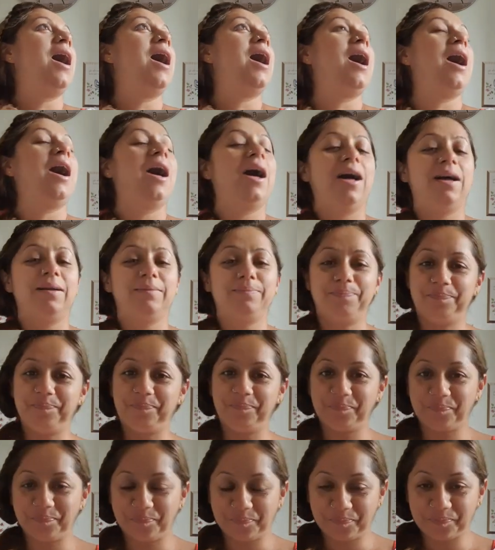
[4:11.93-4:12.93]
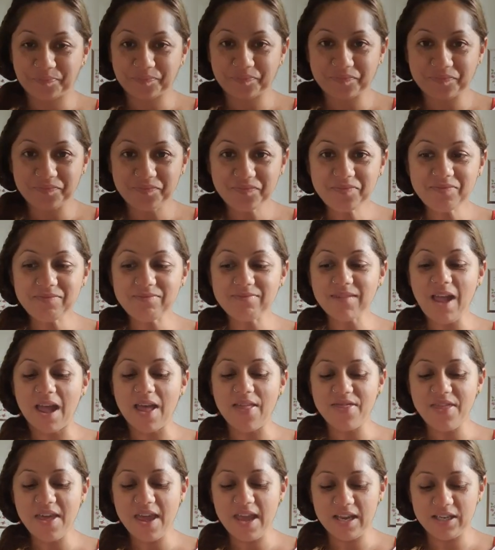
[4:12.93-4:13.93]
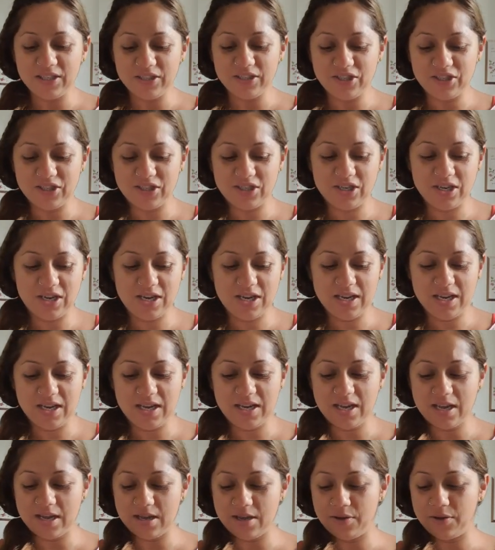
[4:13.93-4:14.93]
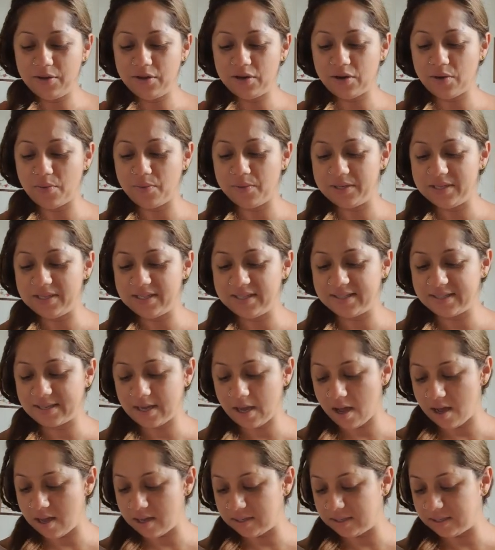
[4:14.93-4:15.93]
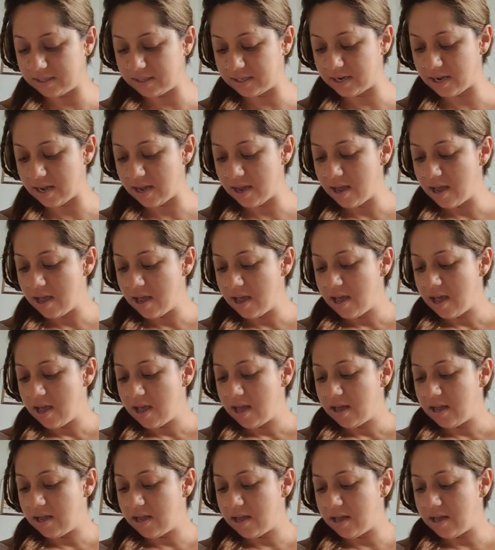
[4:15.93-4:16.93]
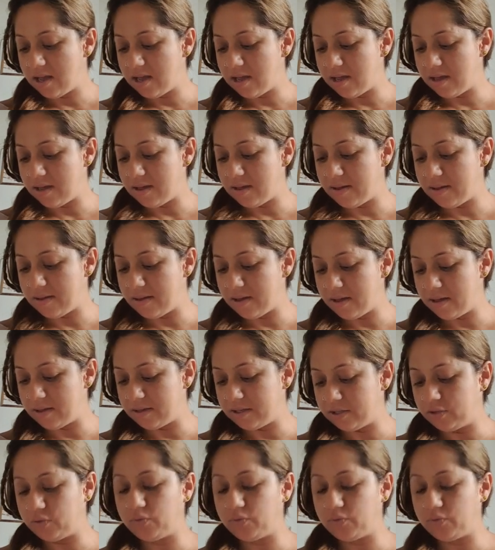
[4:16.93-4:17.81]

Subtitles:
Then she, you know, we discussed a